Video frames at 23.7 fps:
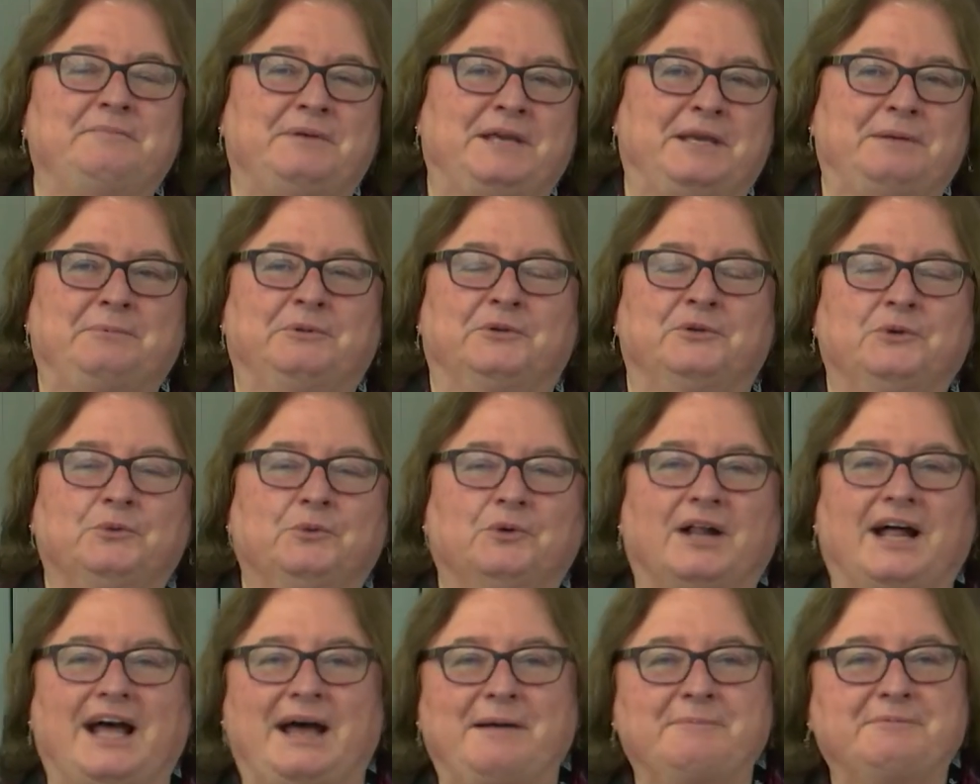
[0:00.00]
people who
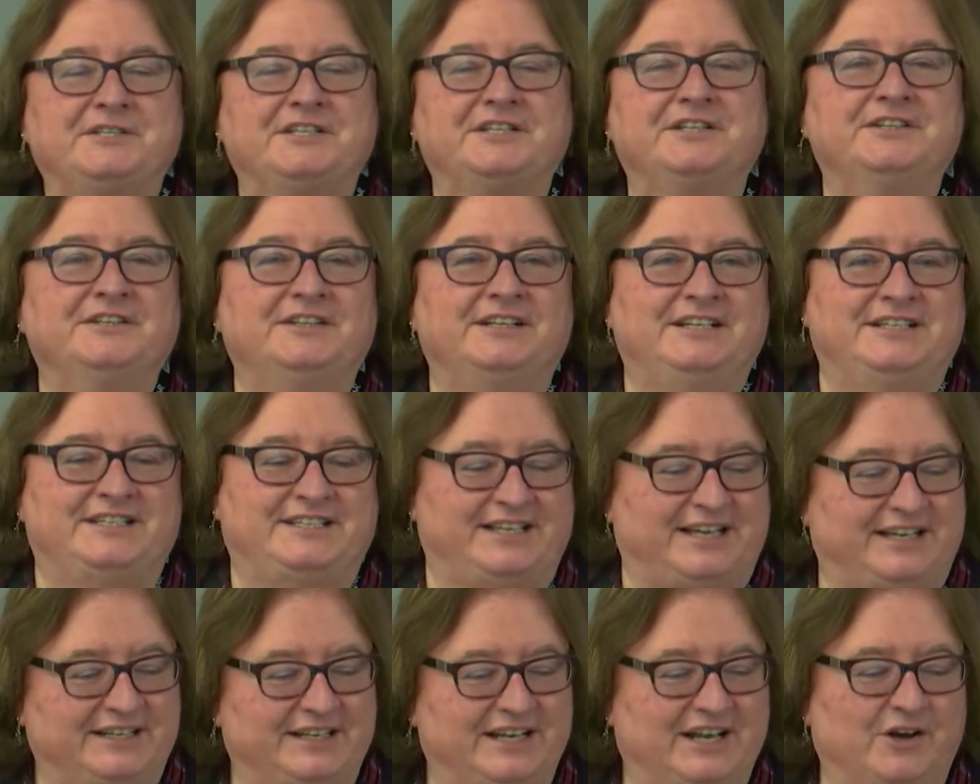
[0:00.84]
will absolutely
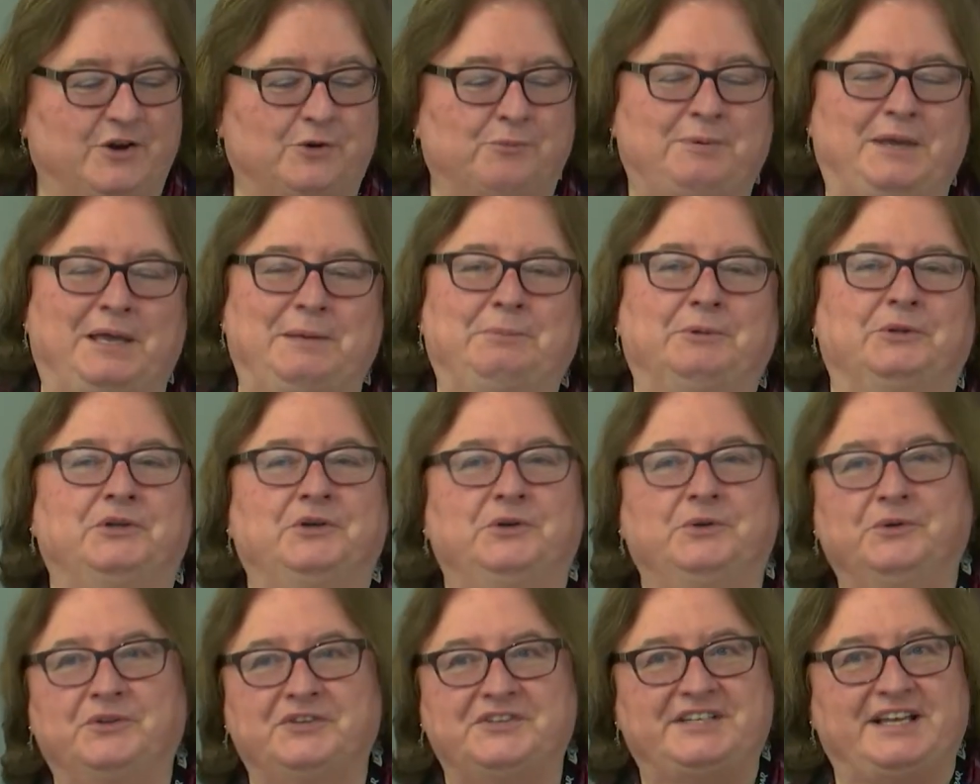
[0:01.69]
say no, people who
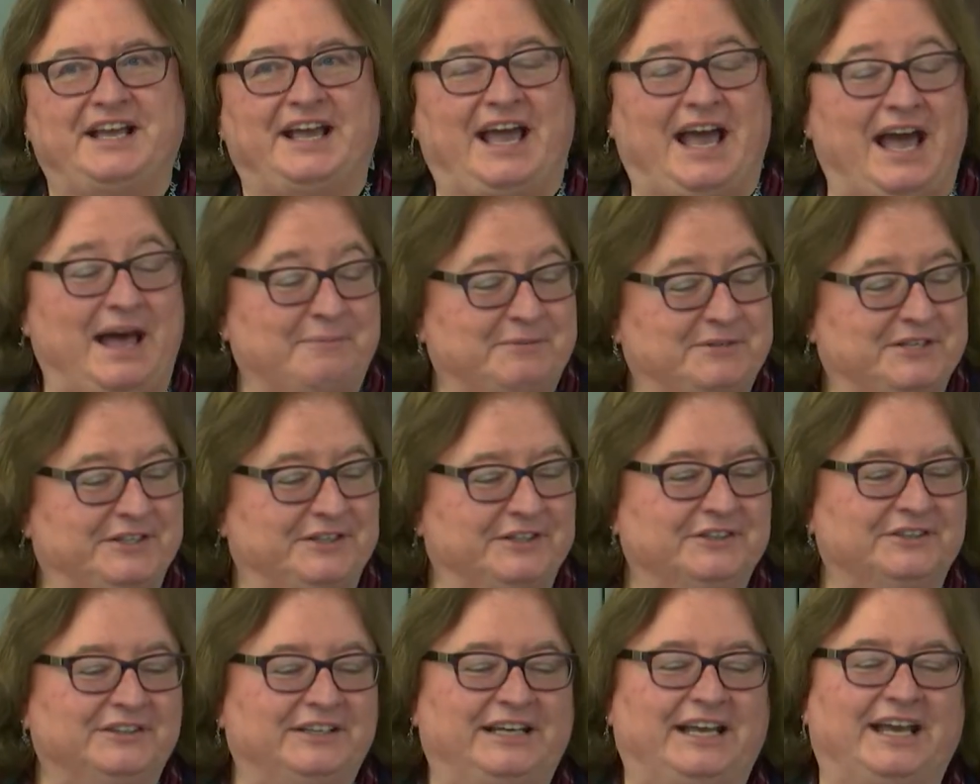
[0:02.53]
will say
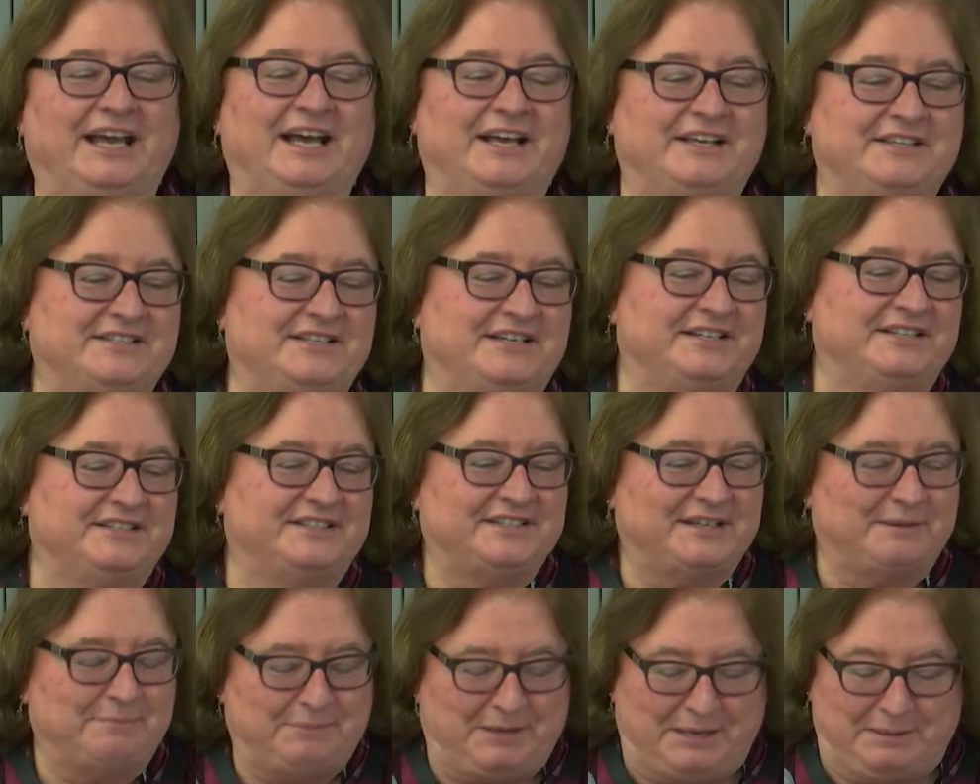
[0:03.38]
absolutely yes, and
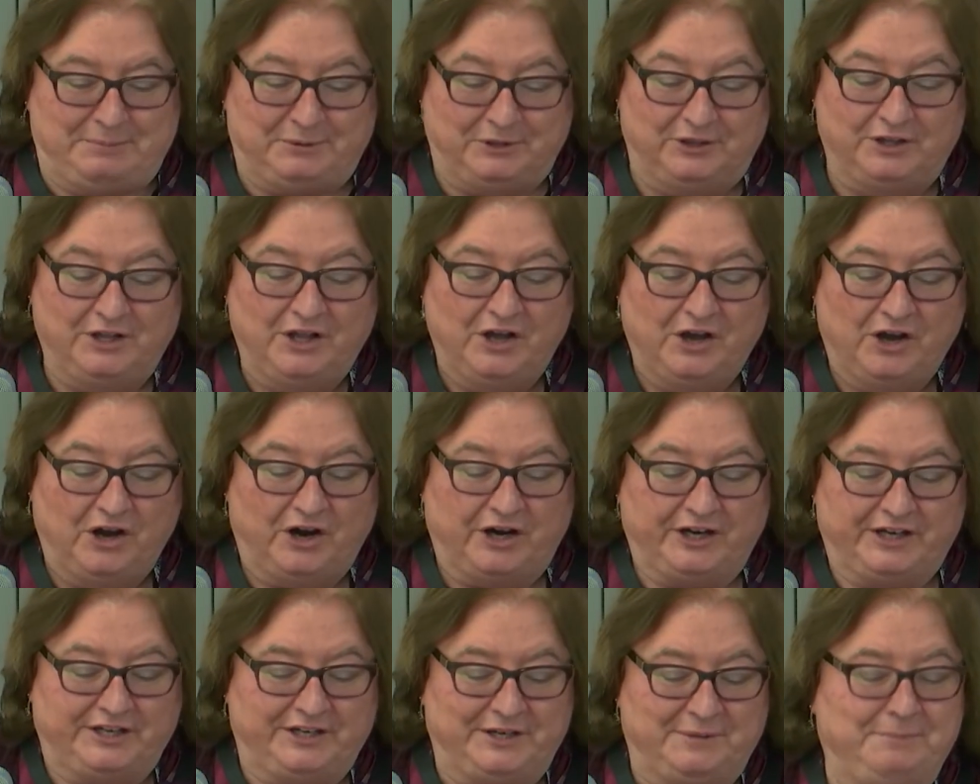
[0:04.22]
some people are
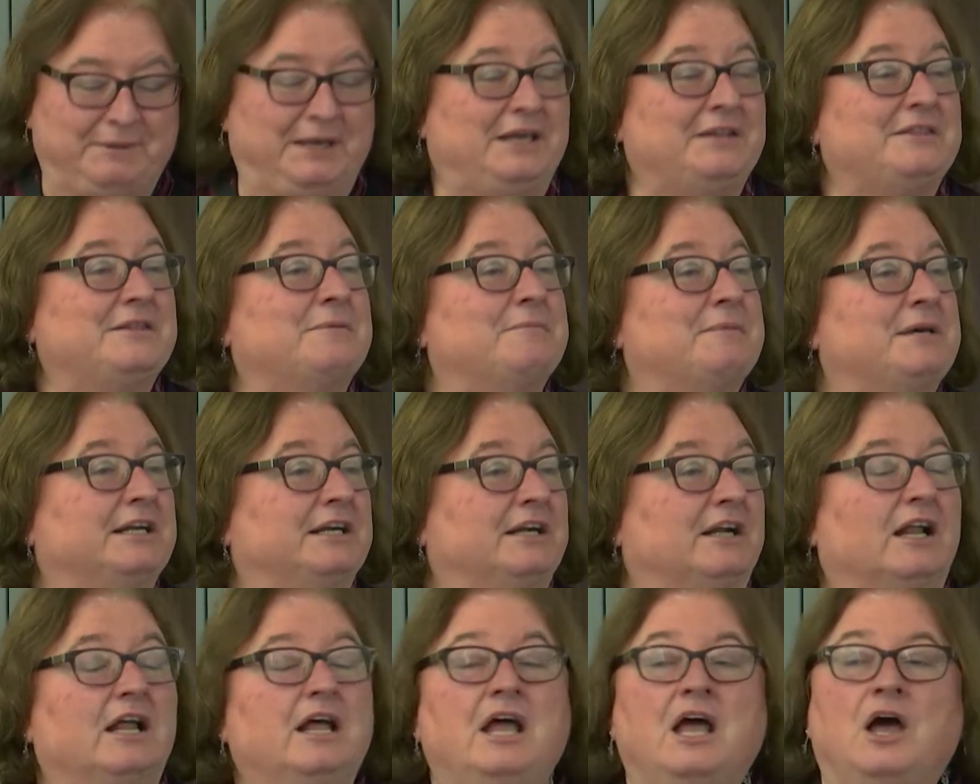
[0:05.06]
going to be in the
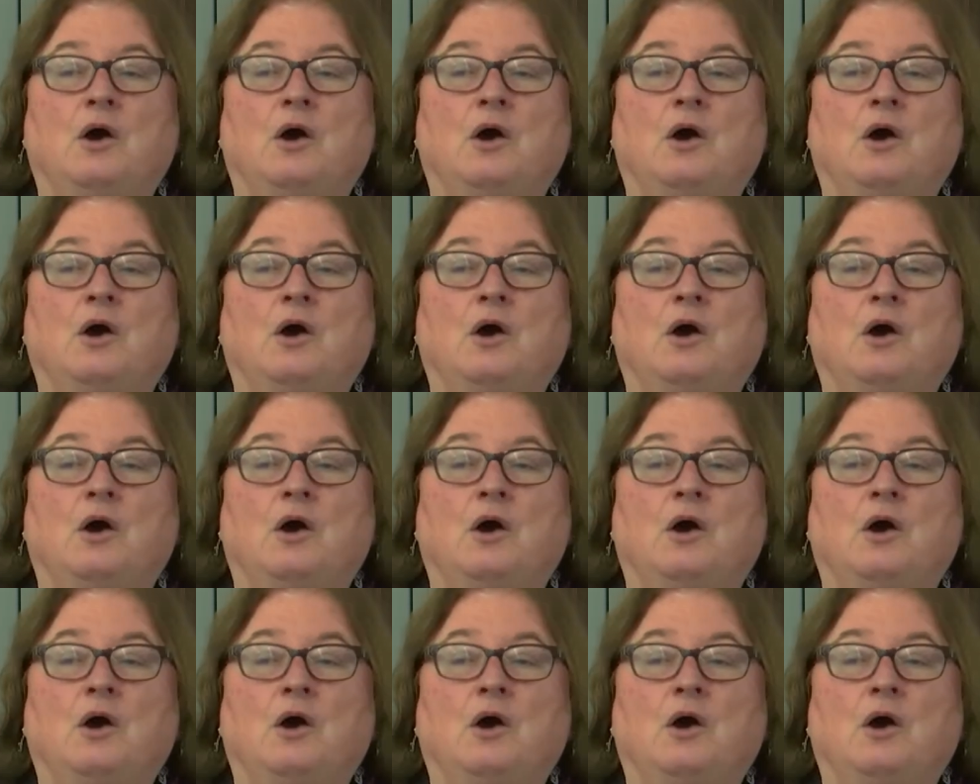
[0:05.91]
middle.